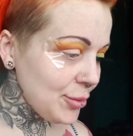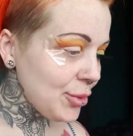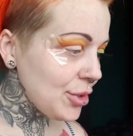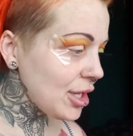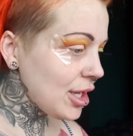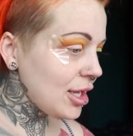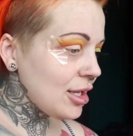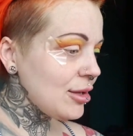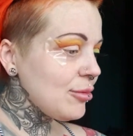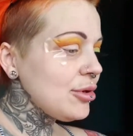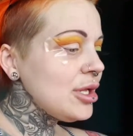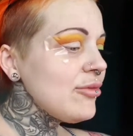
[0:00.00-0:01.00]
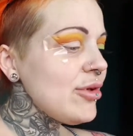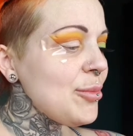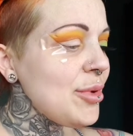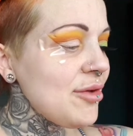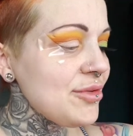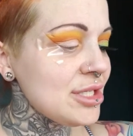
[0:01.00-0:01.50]
But yeah, I'm gonna give it
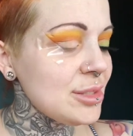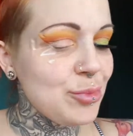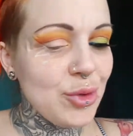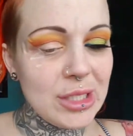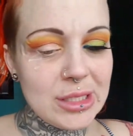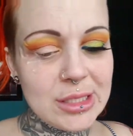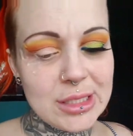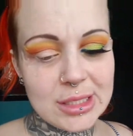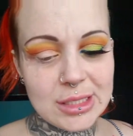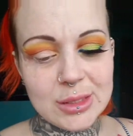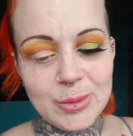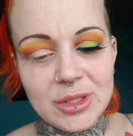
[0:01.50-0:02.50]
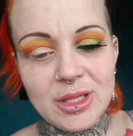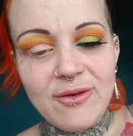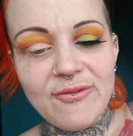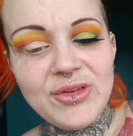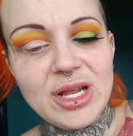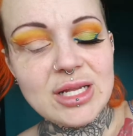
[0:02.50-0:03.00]
a bit of a spritz with
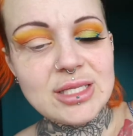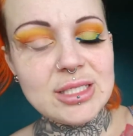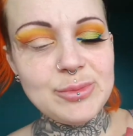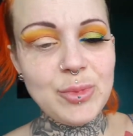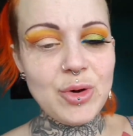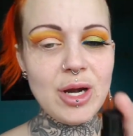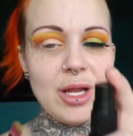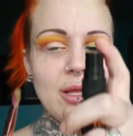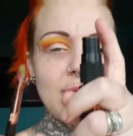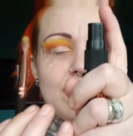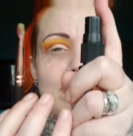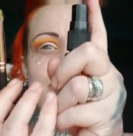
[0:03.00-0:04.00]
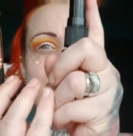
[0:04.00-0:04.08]
a fixer spray.